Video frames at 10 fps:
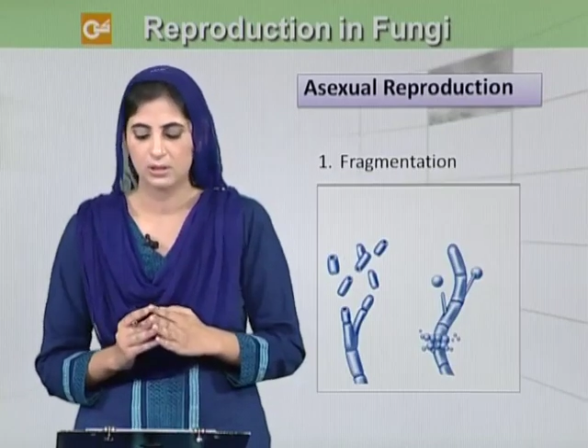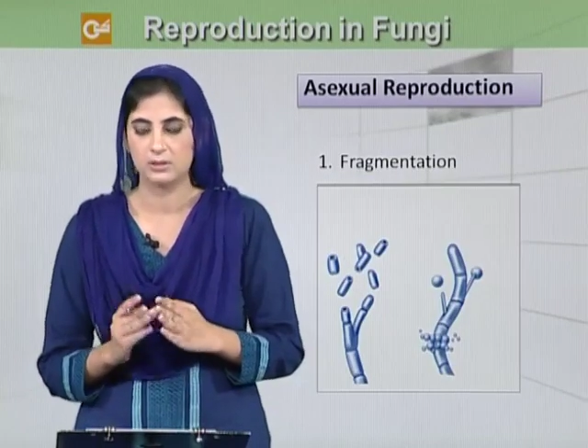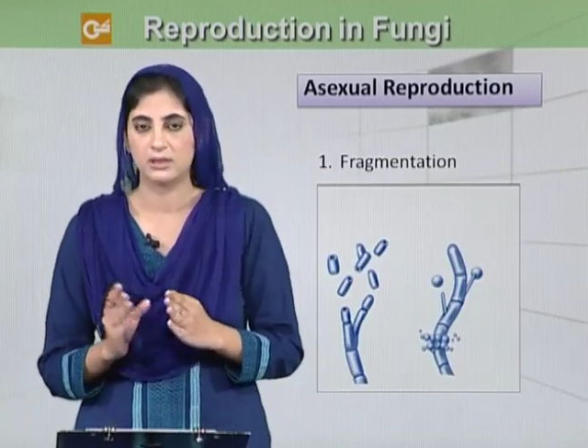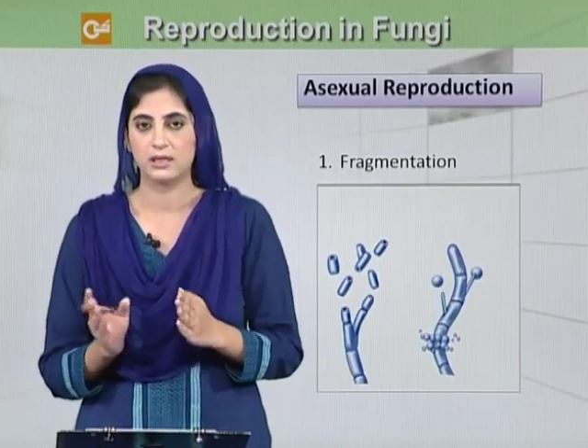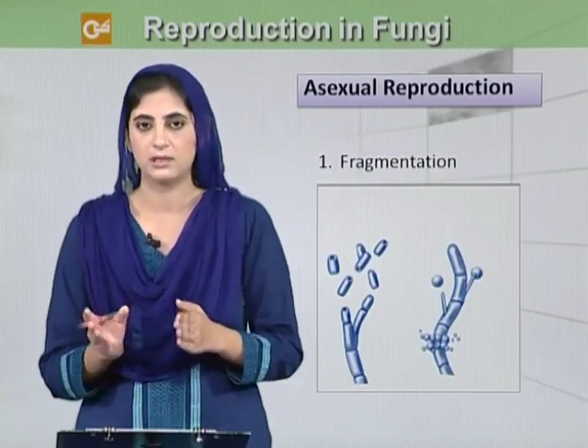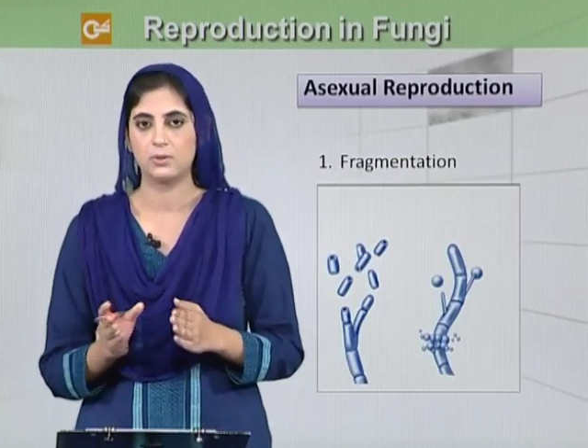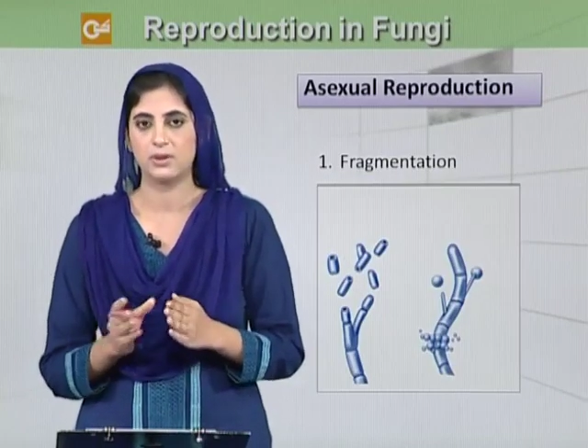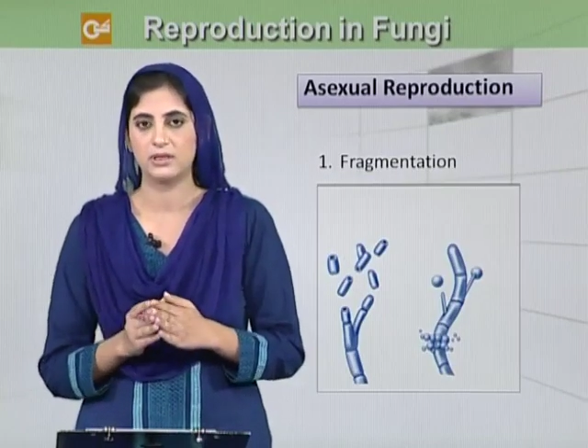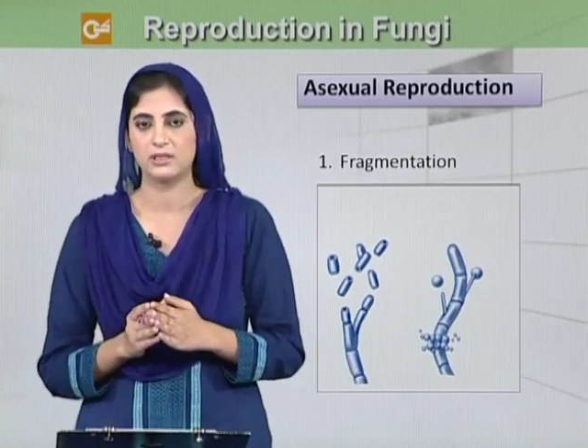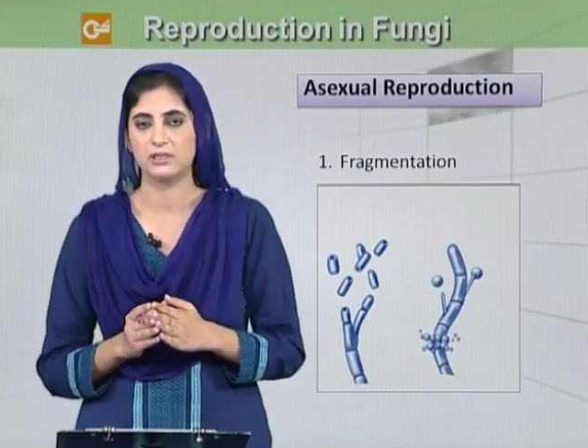The other
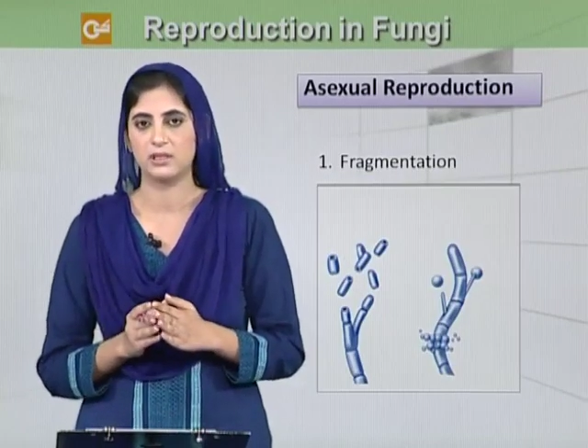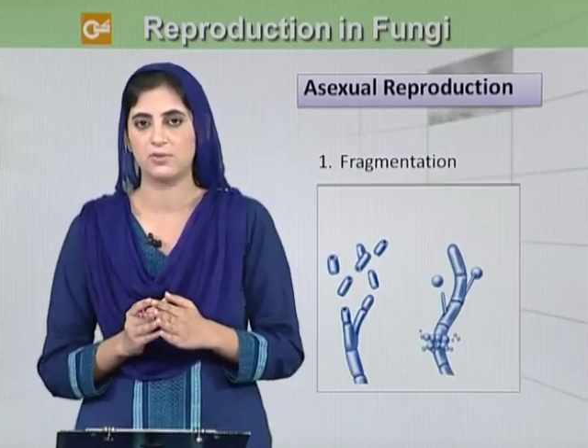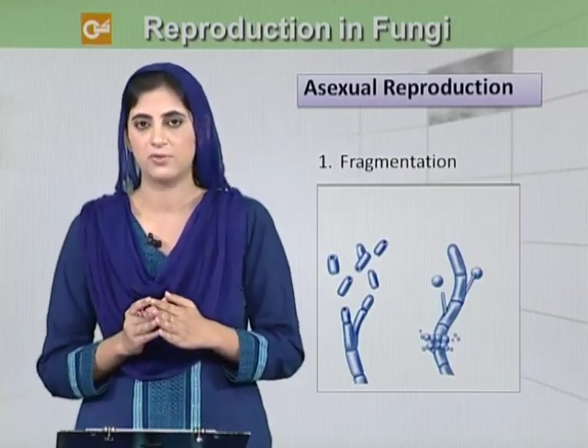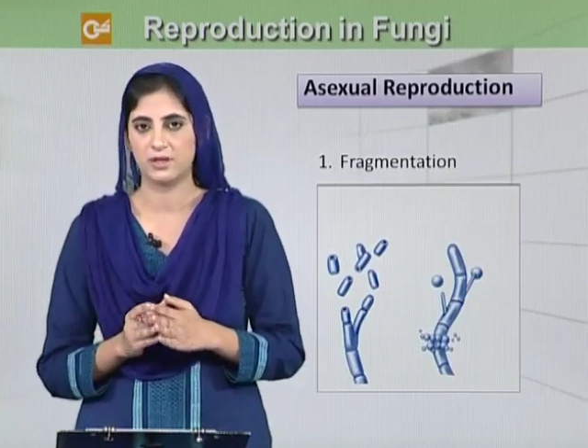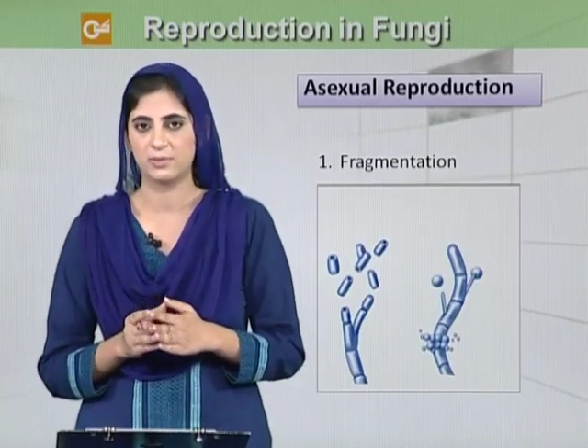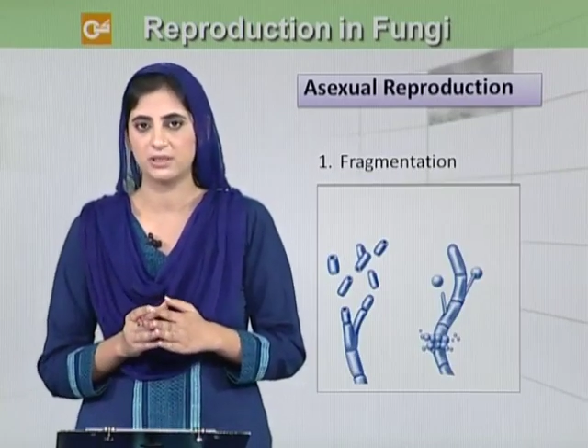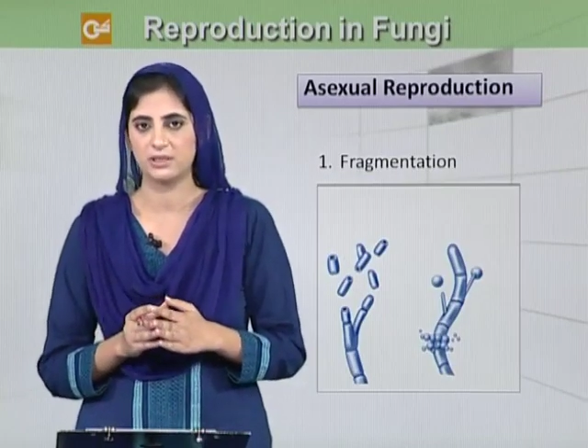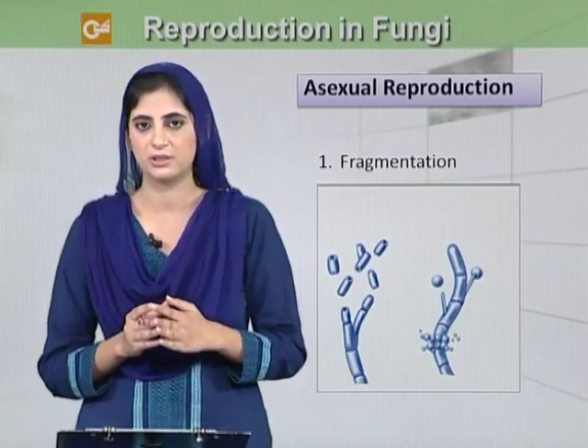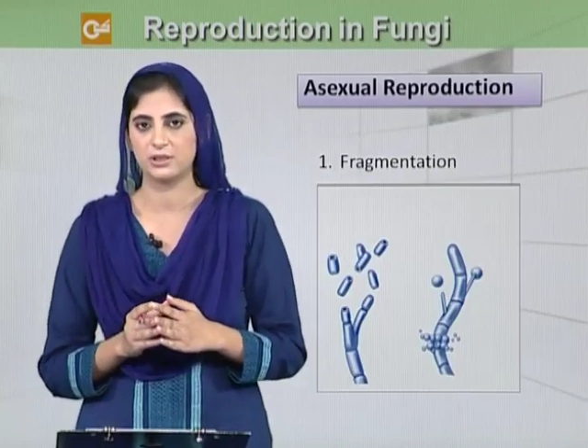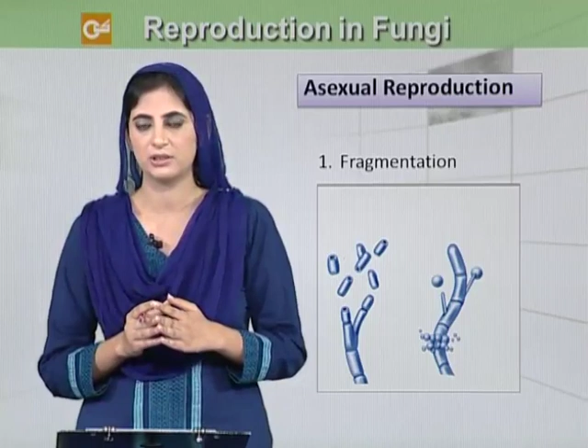one is
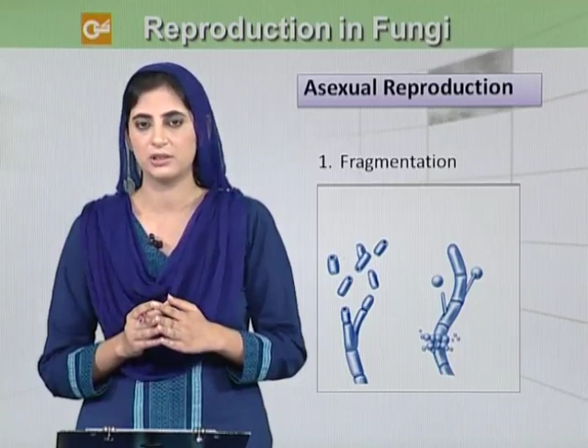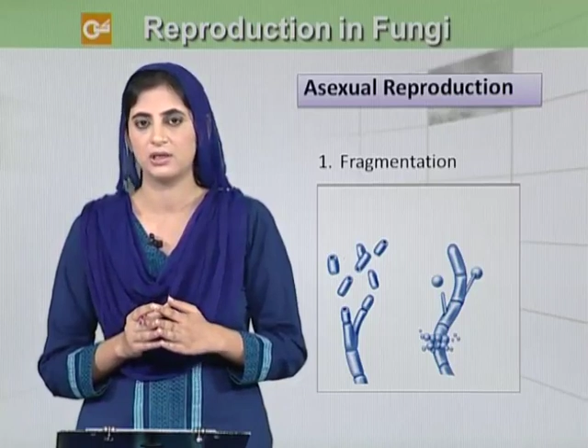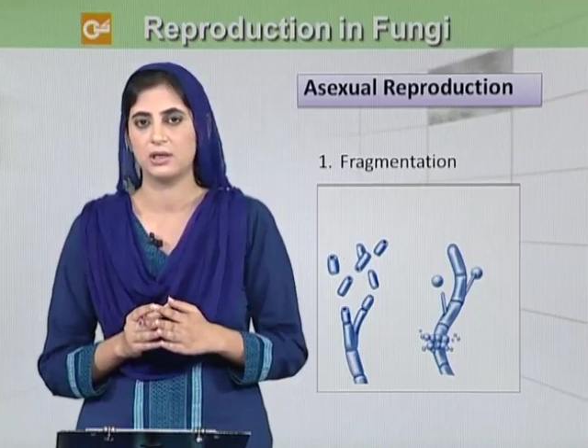fragmentation.